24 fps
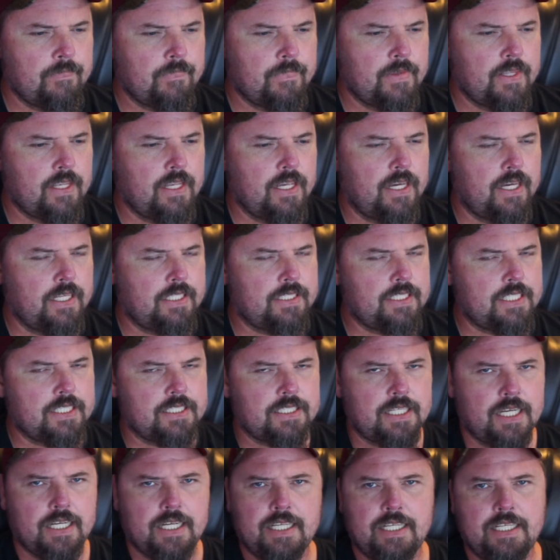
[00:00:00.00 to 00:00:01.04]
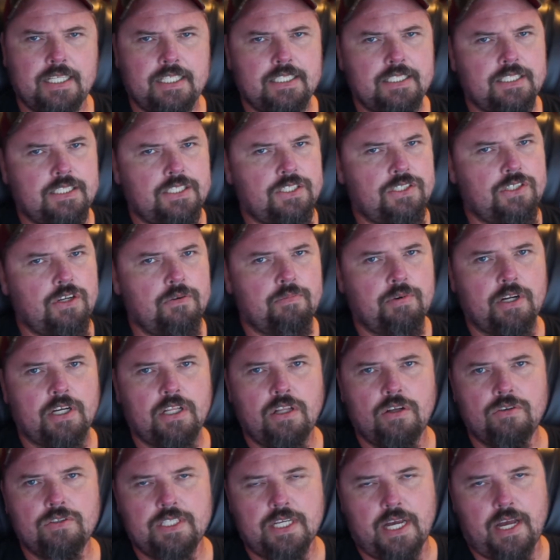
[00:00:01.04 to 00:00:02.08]
and just a super
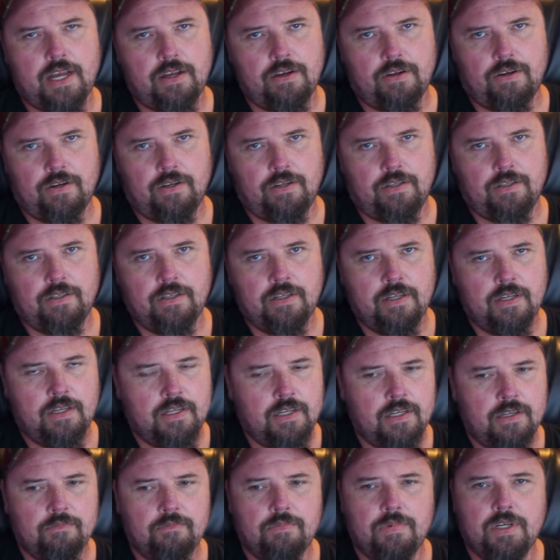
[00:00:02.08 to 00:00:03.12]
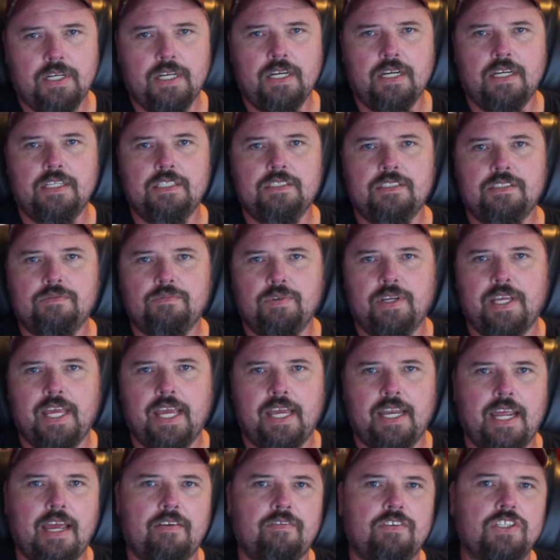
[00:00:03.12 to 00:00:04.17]
close eye on her, because we
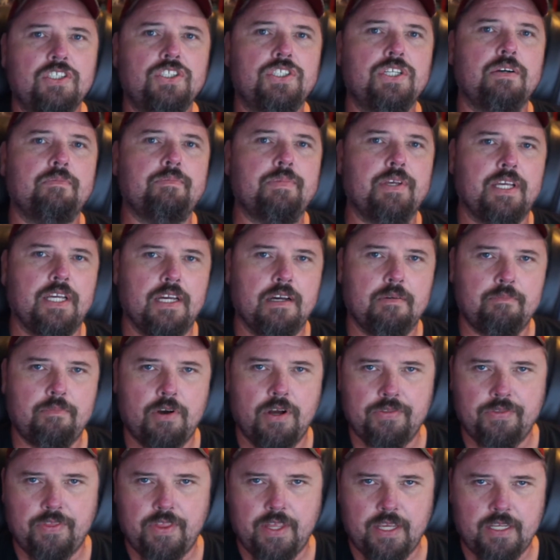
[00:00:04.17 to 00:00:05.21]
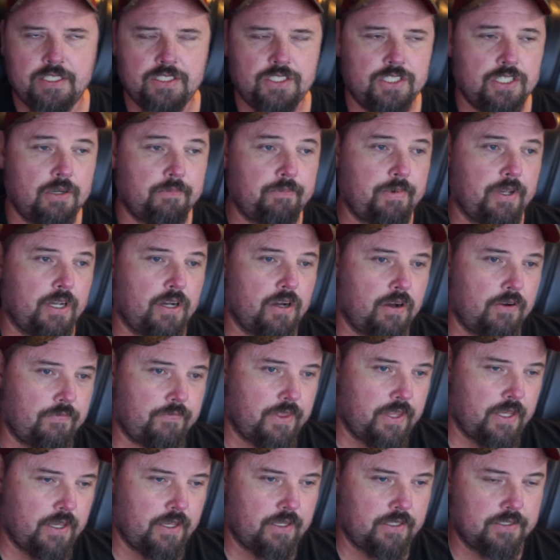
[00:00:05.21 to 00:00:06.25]
can't have her jumping up on things, jumping off
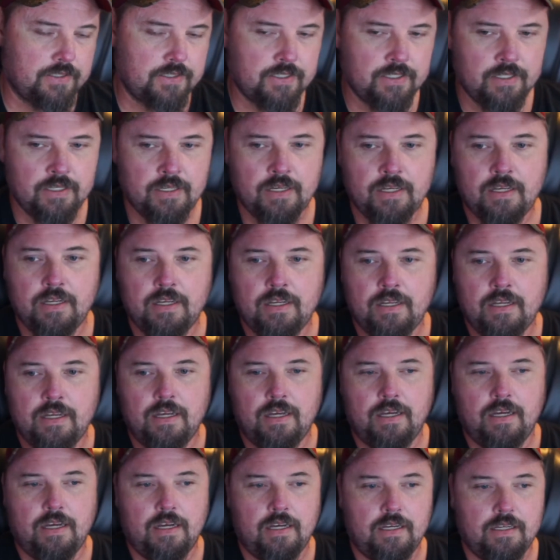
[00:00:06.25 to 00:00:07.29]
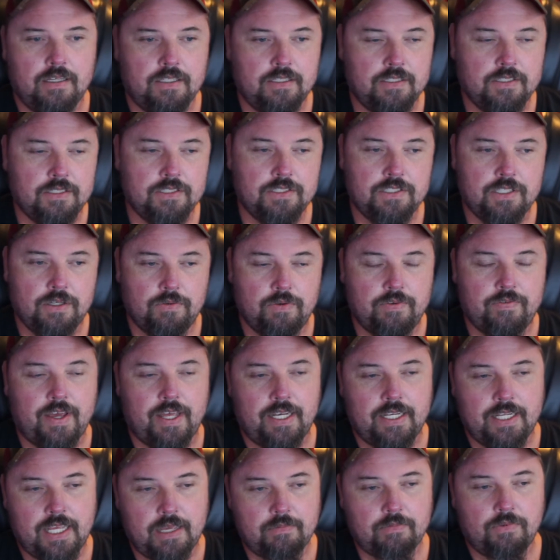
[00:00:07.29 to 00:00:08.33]
things. So we've
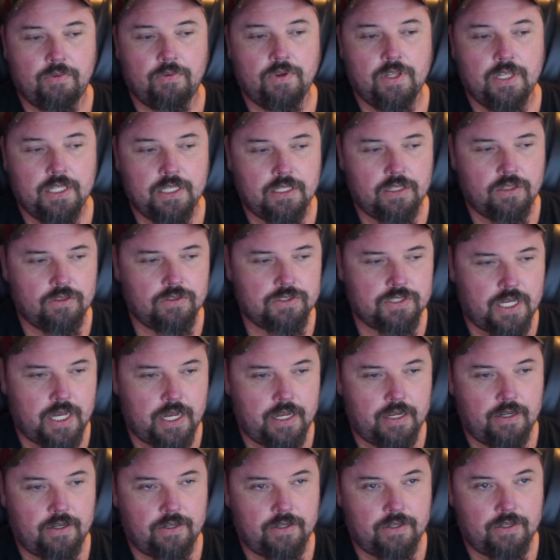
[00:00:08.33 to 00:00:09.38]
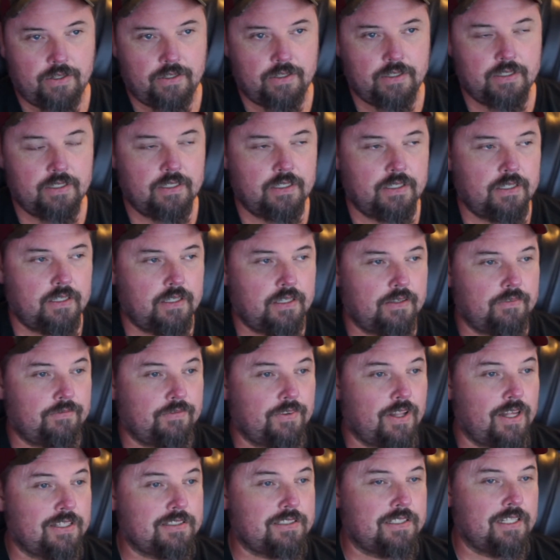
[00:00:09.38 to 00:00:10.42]
had to keep a really close eye on her. I've
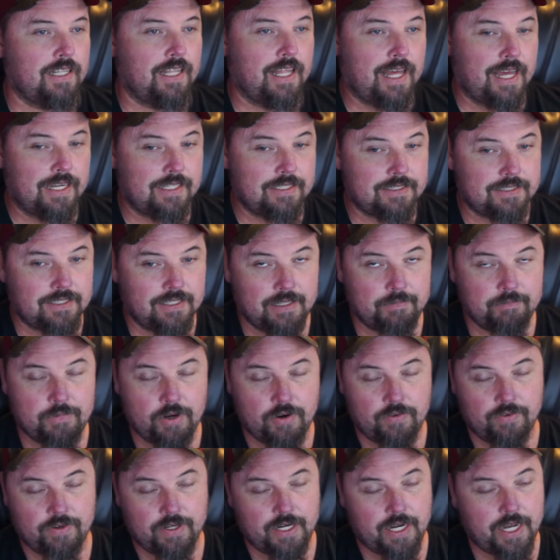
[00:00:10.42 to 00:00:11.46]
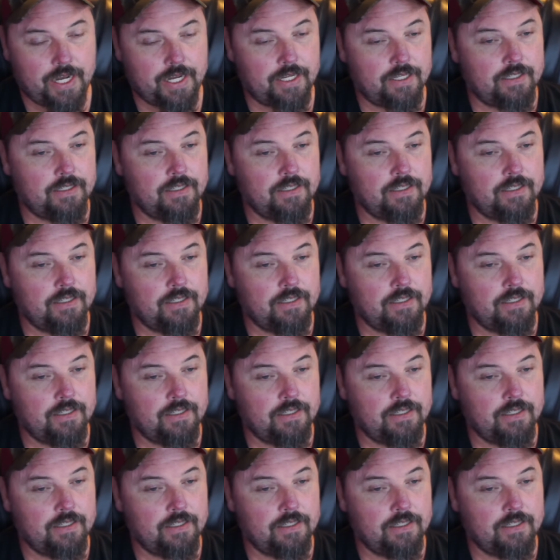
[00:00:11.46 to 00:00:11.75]
lost a lot of sleep overnight